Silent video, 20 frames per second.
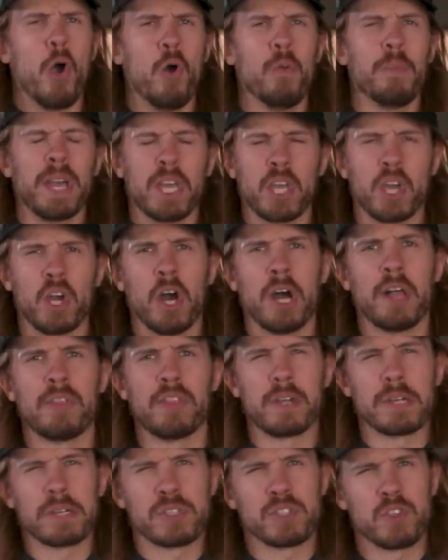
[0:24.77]
Oh my God,
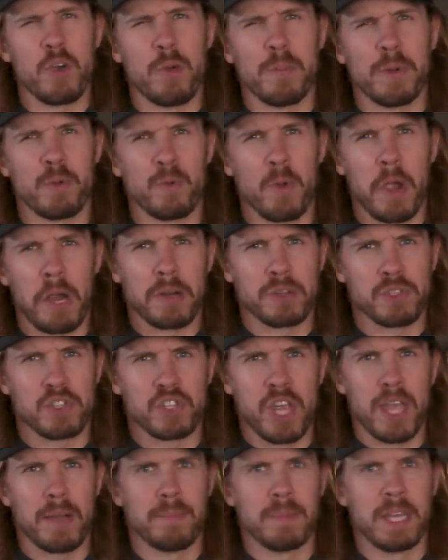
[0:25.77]
there are so many records
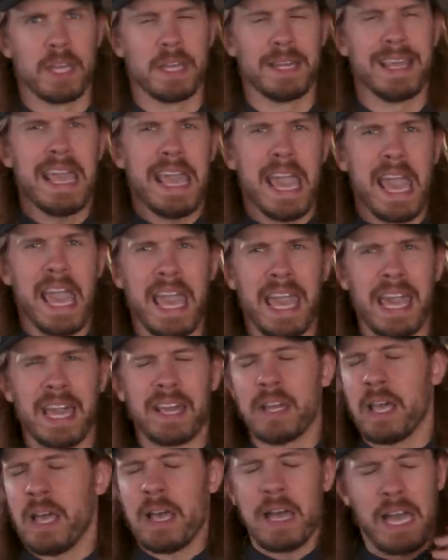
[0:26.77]
jammed in,
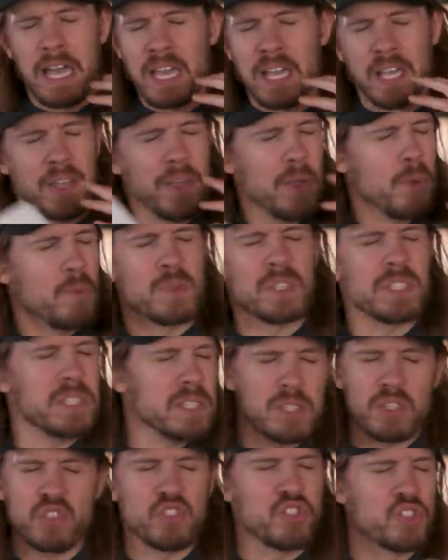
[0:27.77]
and it
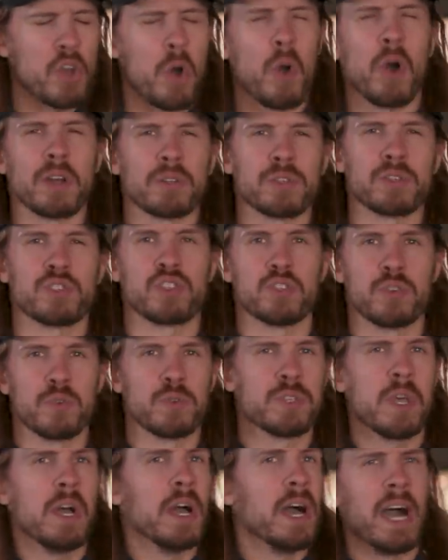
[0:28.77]
was so hard to
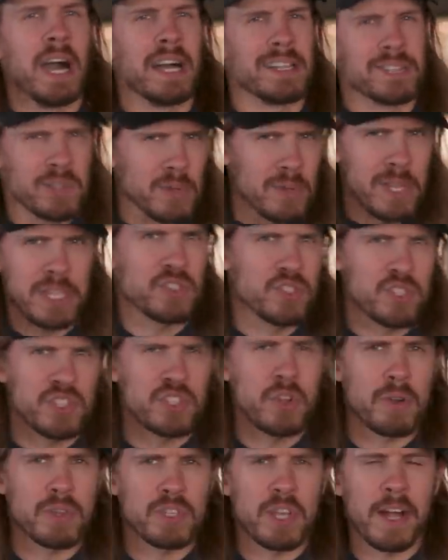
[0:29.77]
choose. So let's just
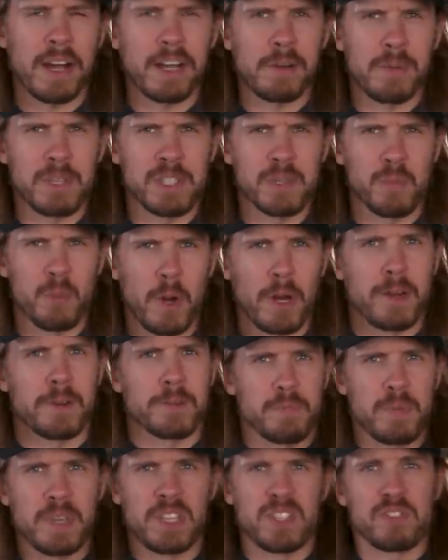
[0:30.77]
start talking about some
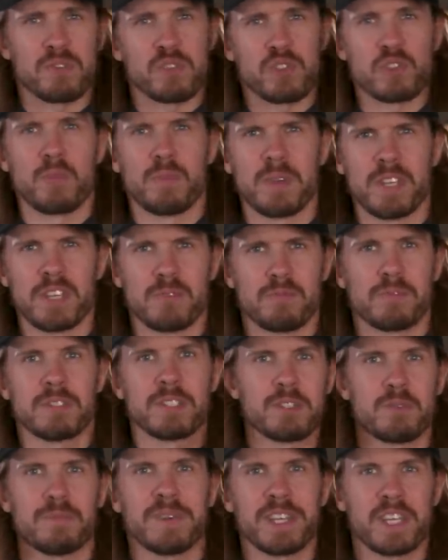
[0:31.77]
records because there's so many good
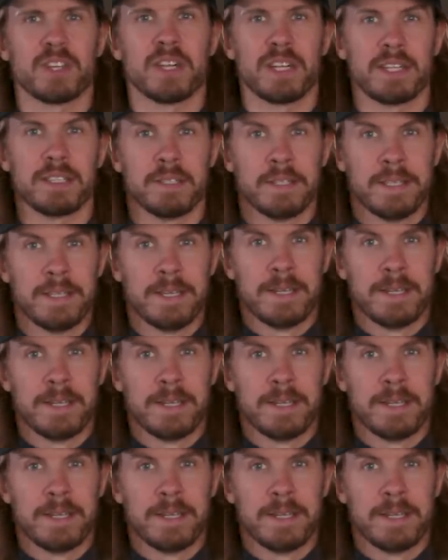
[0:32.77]
ones. Oh my God.